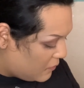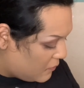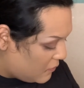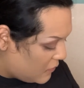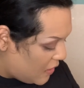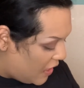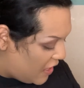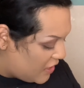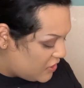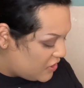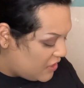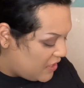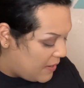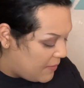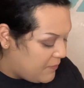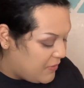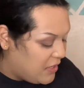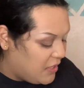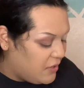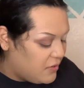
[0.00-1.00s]
Actually,
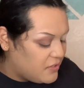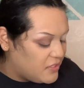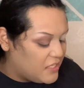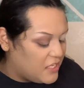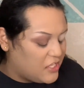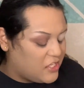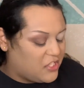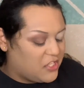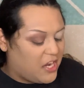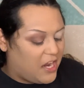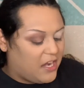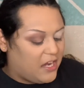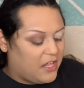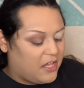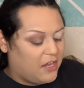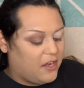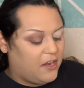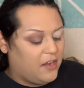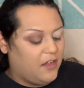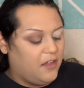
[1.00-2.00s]
I'm going to use this shade
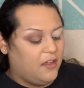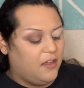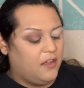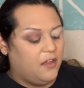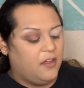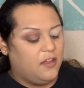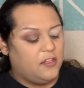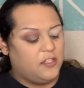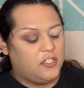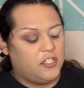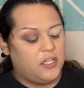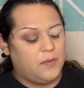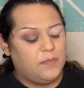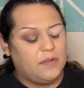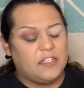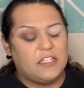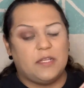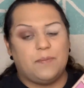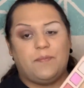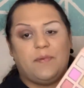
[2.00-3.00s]
here. Should be
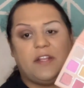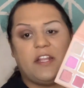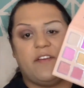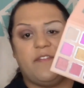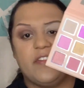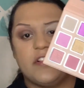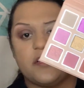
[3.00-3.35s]
deep enough.